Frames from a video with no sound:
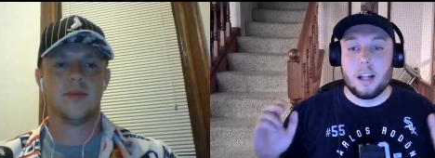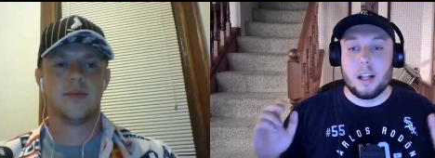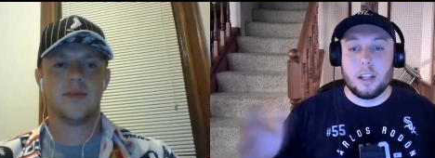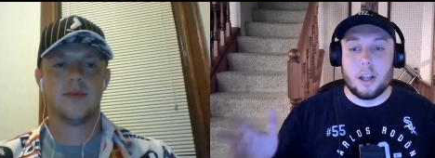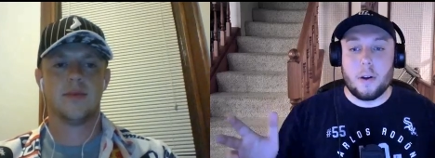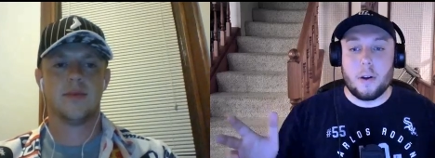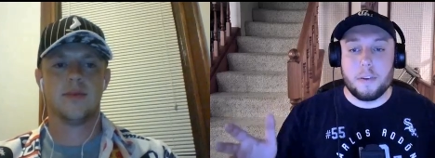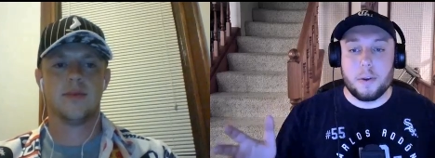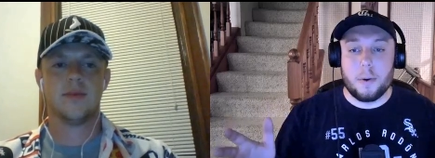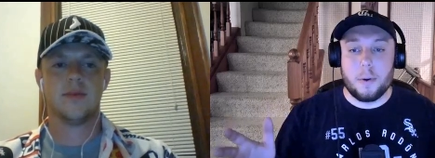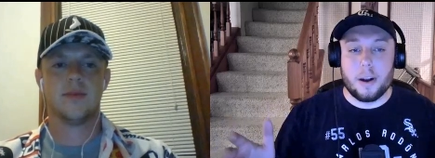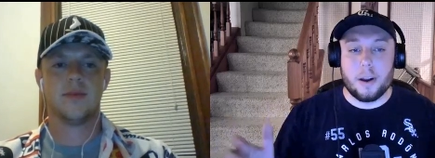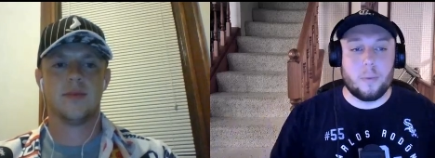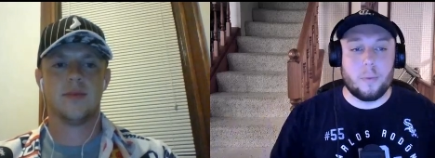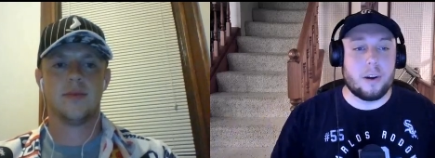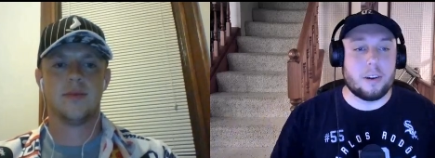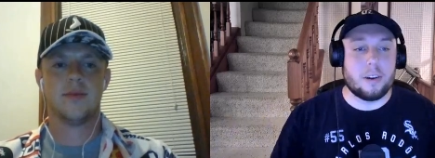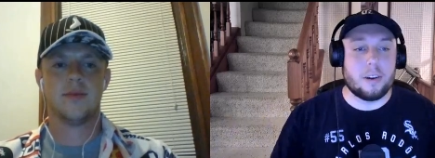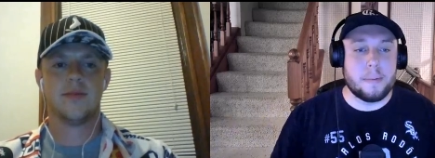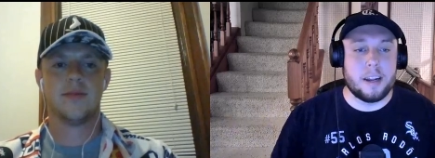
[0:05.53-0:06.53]
Speaker 1: Hello, everyone, and
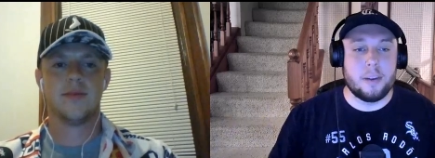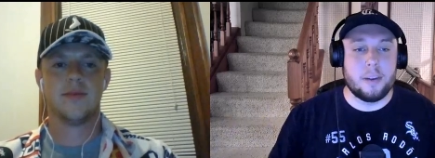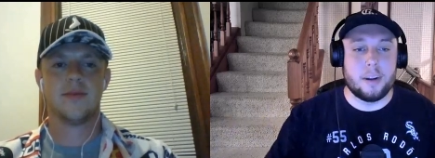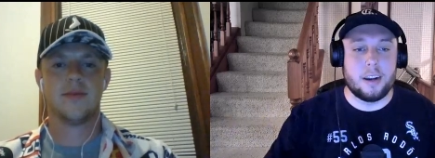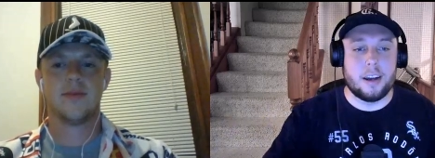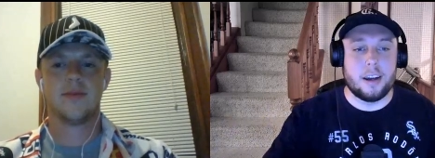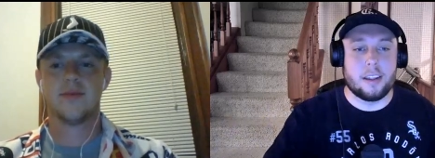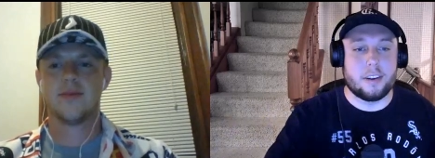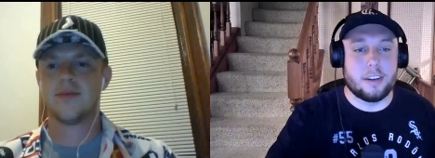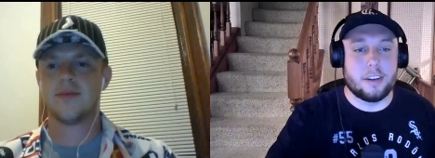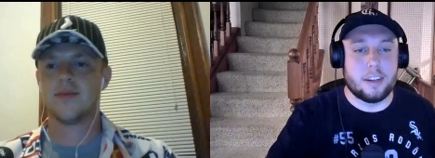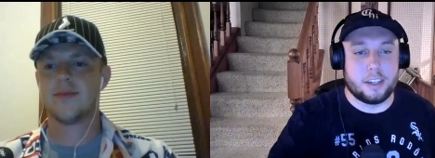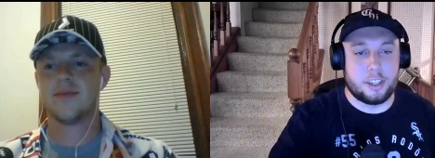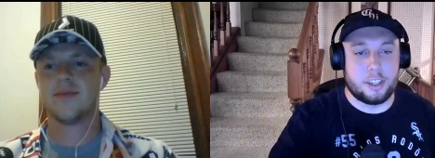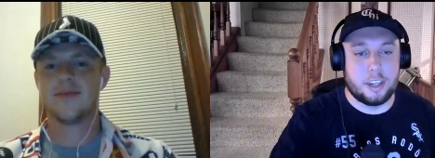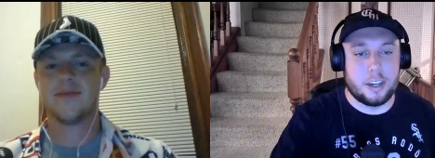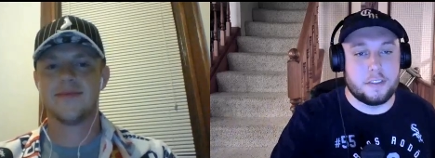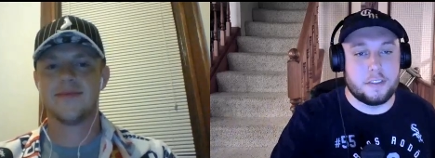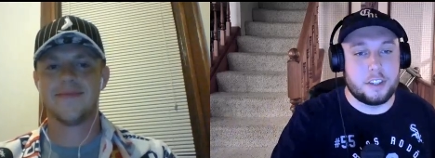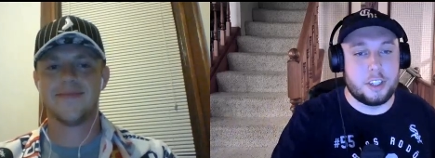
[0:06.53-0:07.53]
welcome into another
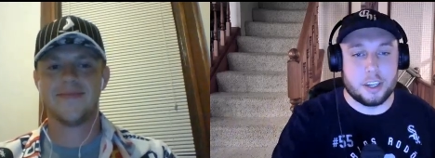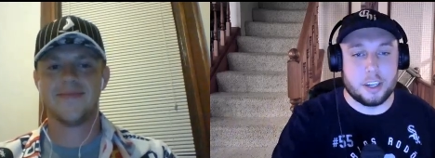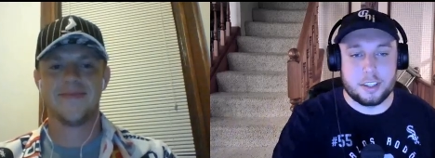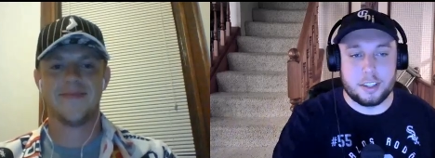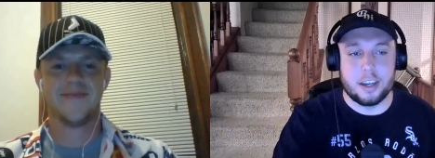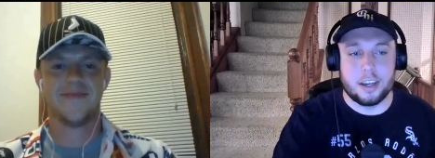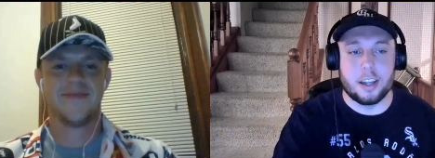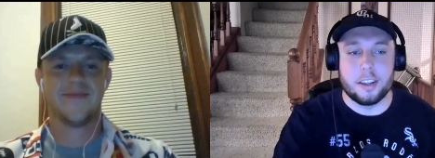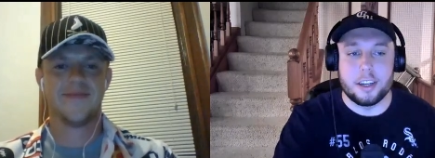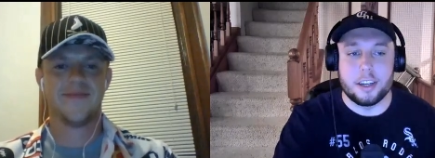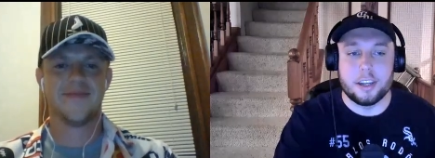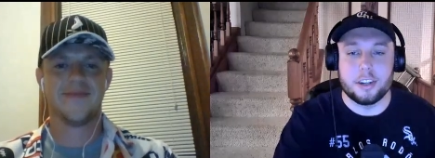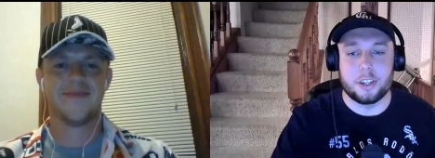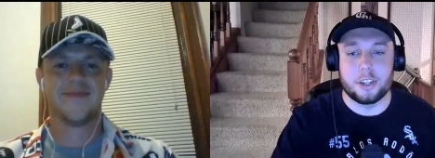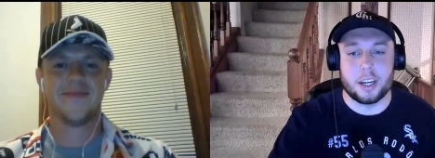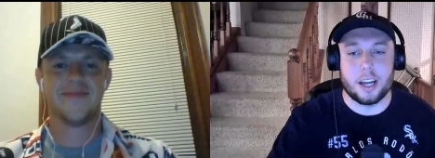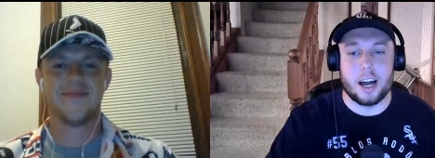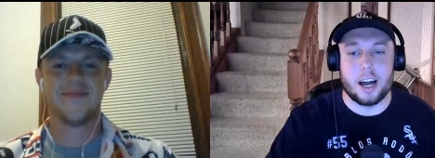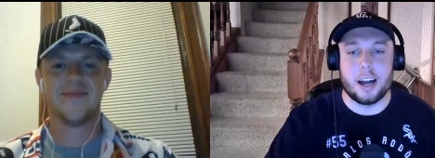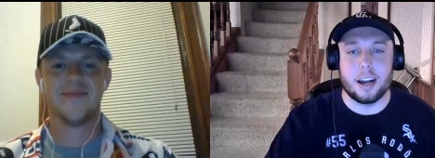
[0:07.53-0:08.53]
edition of Just Another Year
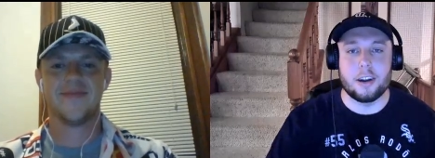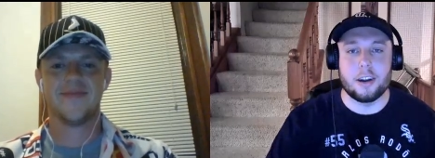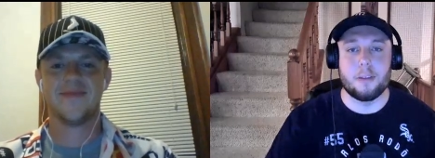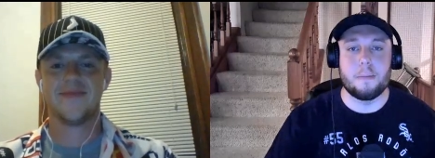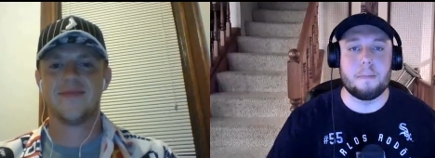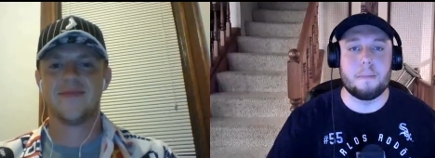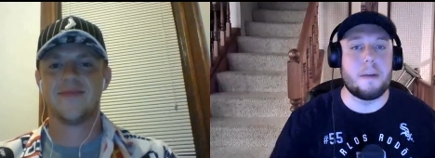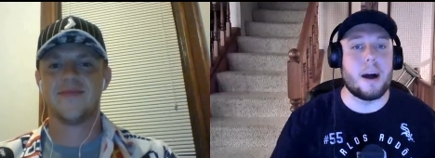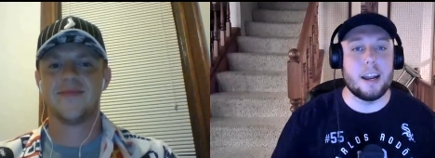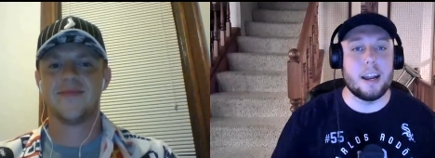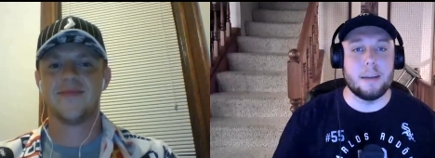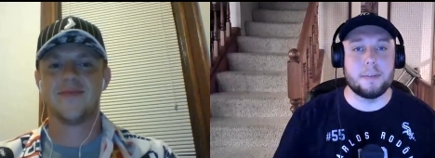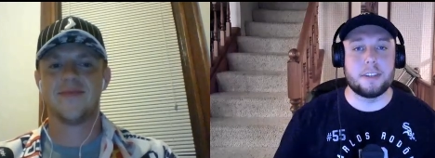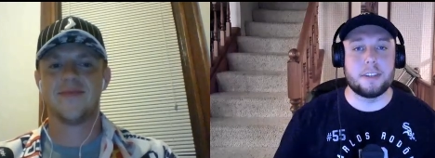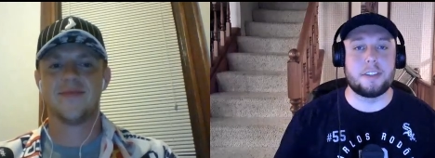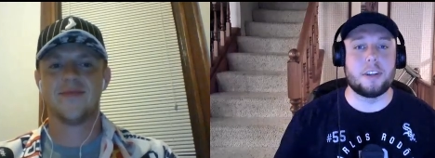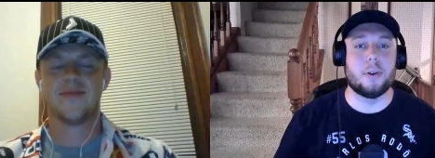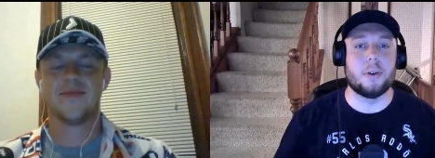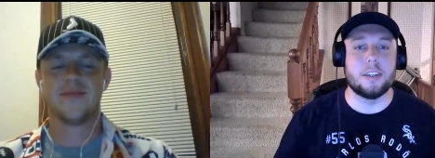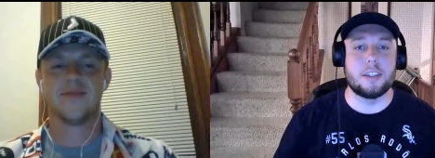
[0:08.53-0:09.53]
Chicago. My name is
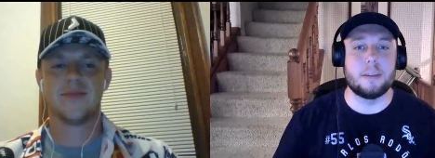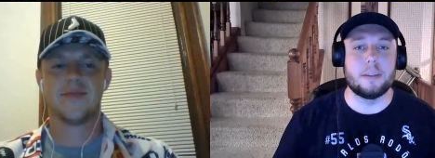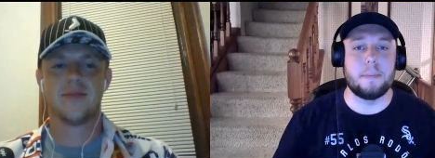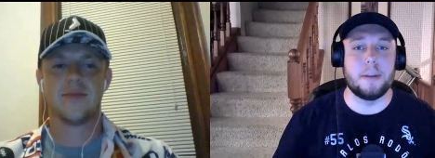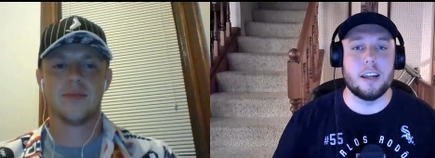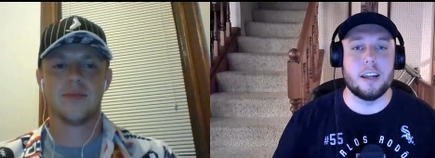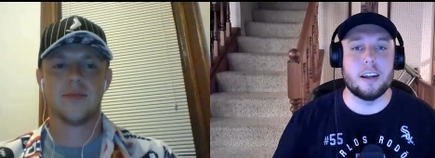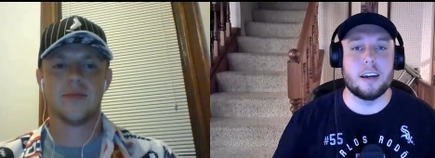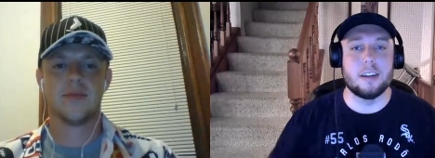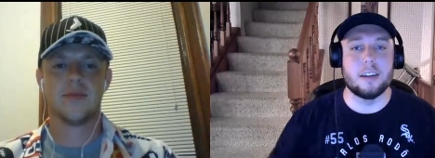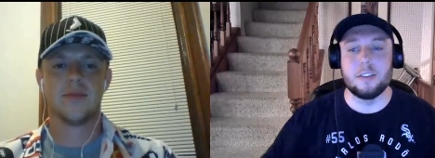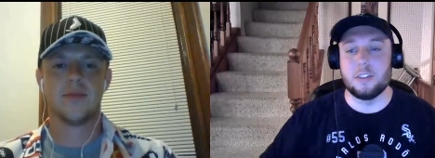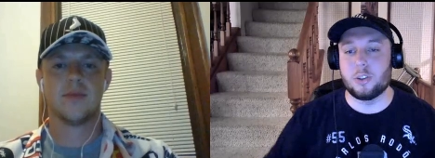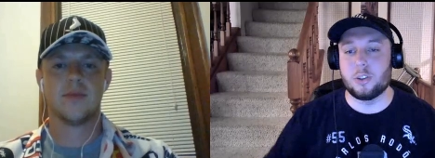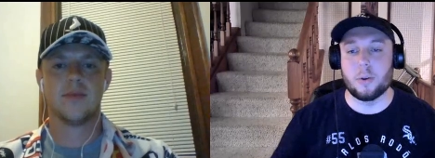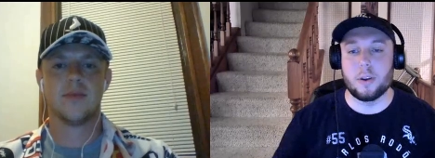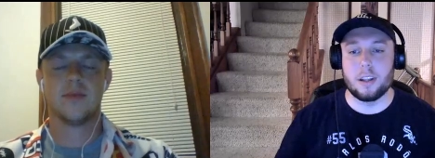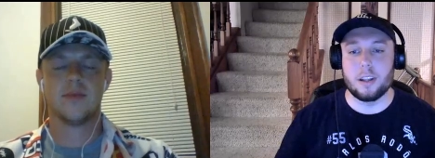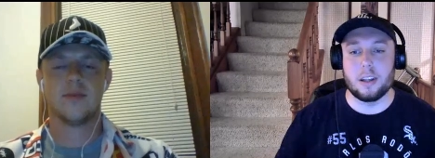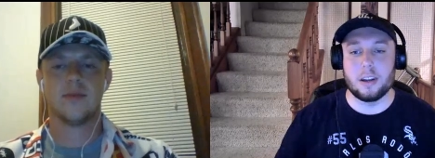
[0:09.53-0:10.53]
Tony Cepeda,
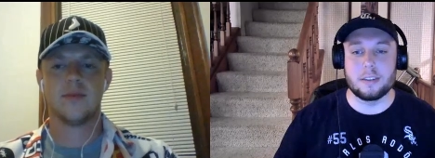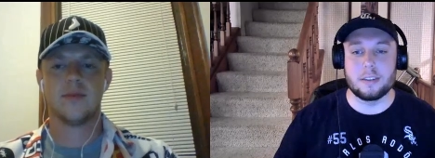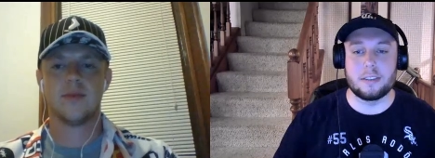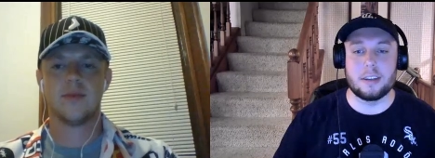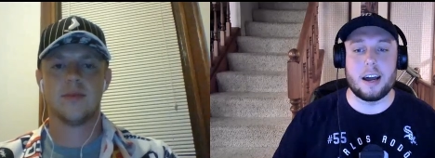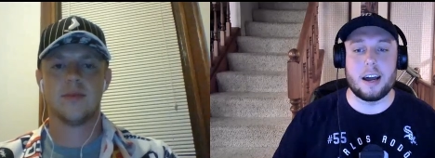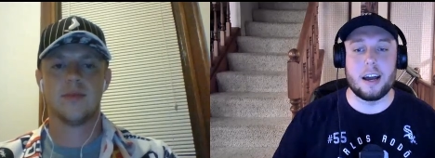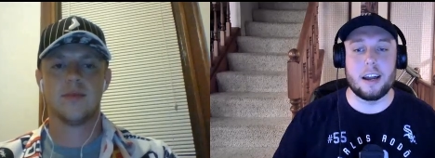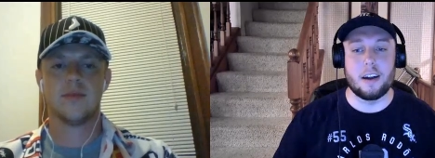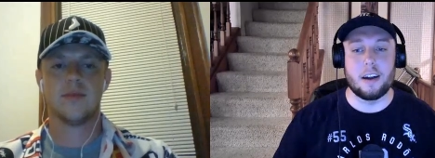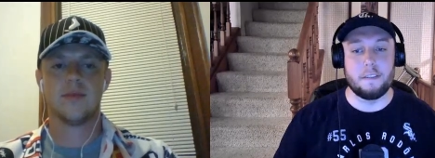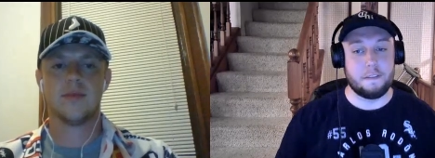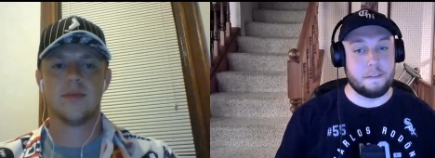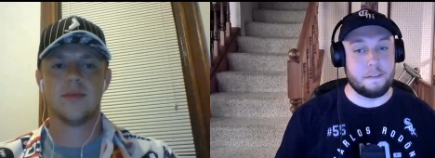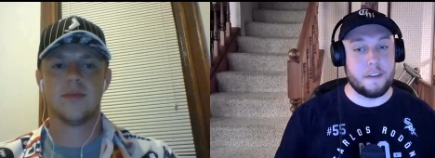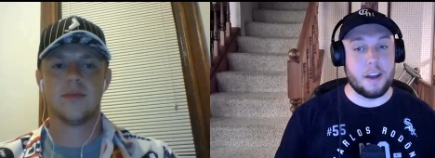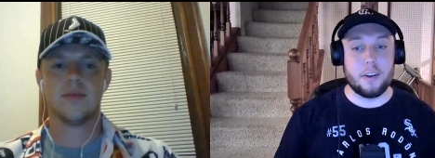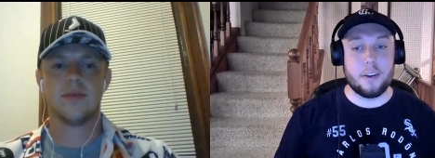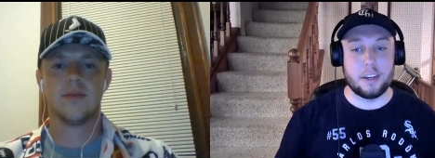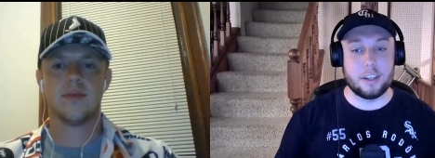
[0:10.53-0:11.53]
joined alongside a
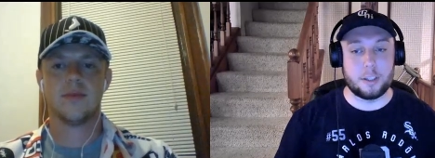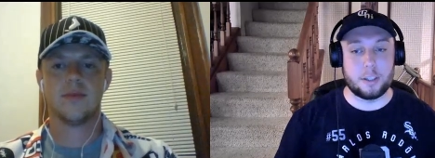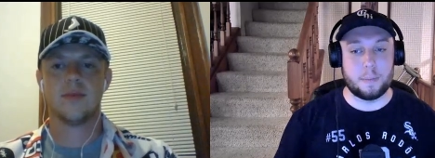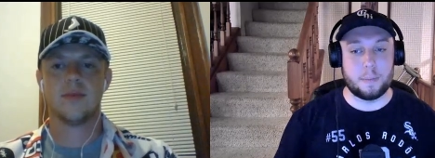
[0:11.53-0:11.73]
very